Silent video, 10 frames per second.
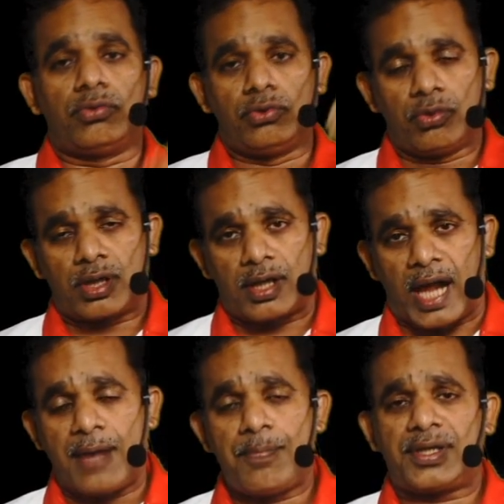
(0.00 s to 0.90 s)
your
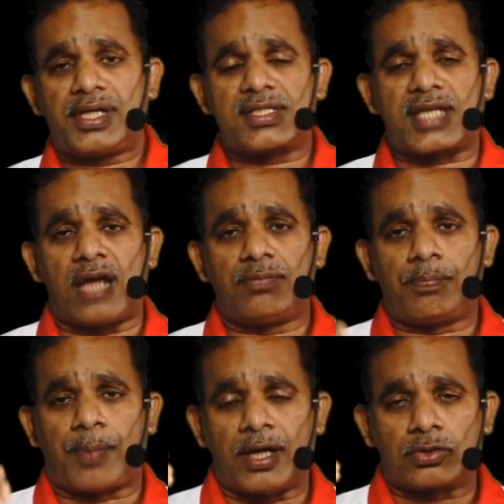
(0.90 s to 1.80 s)
liabilities can be
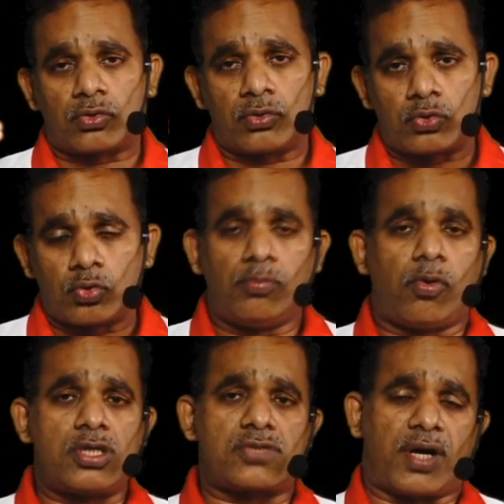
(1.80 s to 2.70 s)
paid through two modes.